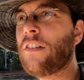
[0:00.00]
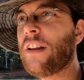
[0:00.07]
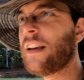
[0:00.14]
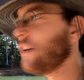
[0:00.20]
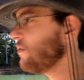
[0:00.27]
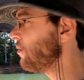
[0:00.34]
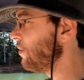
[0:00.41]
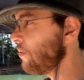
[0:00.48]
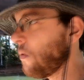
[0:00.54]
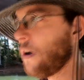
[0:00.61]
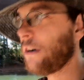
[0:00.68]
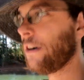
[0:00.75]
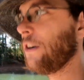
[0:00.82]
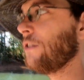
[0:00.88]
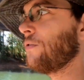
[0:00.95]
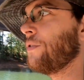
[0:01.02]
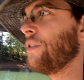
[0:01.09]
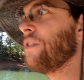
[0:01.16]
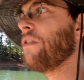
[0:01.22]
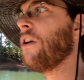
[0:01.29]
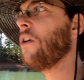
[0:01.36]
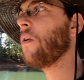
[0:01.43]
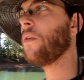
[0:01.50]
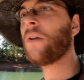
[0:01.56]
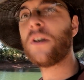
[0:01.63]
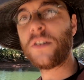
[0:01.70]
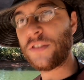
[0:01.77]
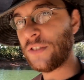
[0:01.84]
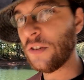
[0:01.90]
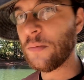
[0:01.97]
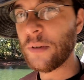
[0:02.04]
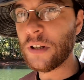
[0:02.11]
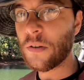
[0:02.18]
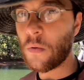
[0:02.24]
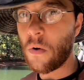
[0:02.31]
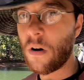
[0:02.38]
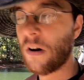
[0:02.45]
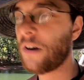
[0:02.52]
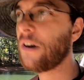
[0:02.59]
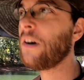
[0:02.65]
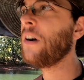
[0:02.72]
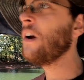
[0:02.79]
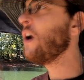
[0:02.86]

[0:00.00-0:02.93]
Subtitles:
Like even when the water goes really low, they're gonna still be in the water,